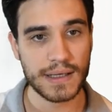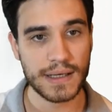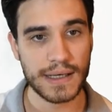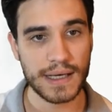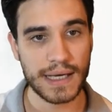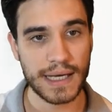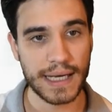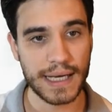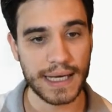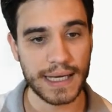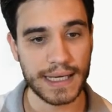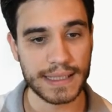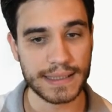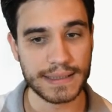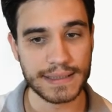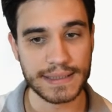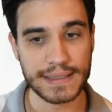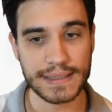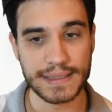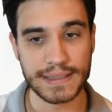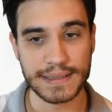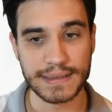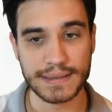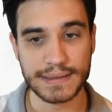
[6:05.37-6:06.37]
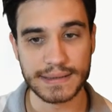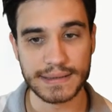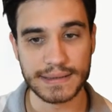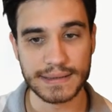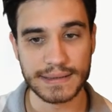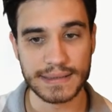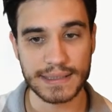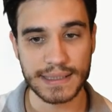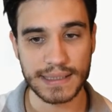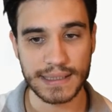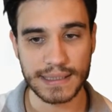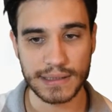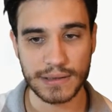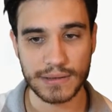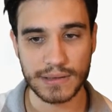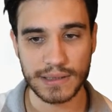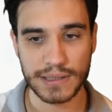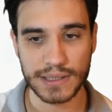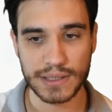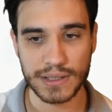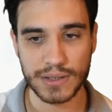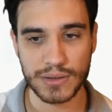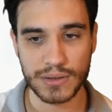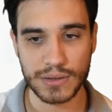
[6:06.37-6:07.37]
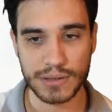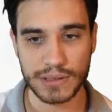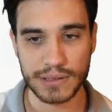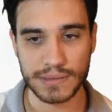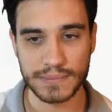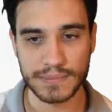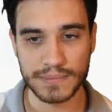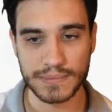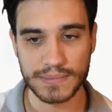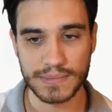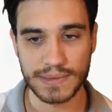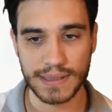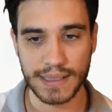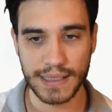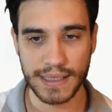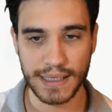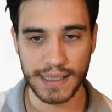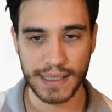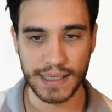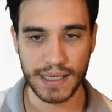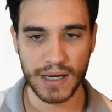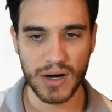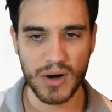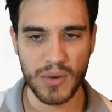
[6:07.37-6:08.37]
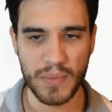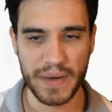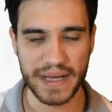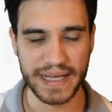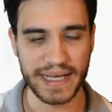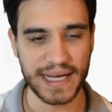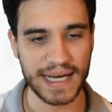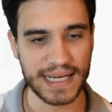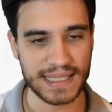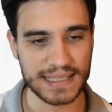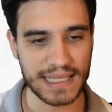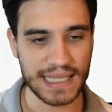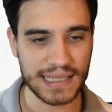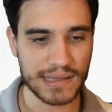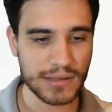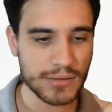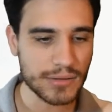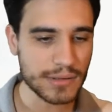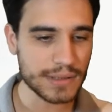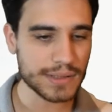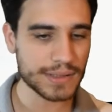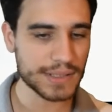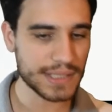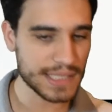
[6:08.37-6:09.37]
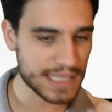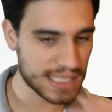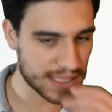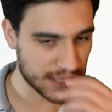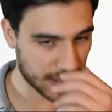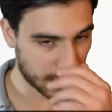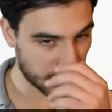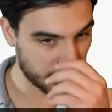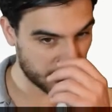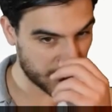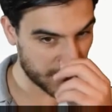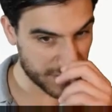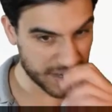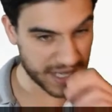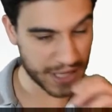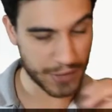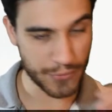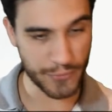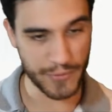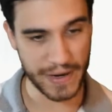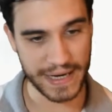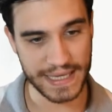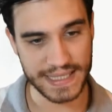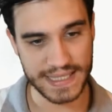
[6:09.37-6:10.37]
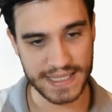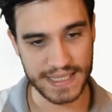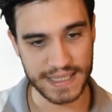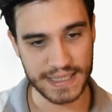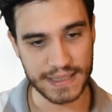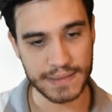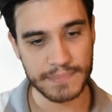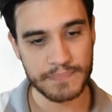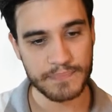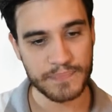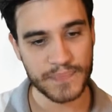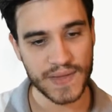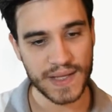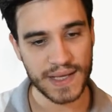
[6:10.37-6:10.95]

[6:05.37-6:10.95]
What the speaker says: And Alolan Golem, oh my god, Alolan is very crazy.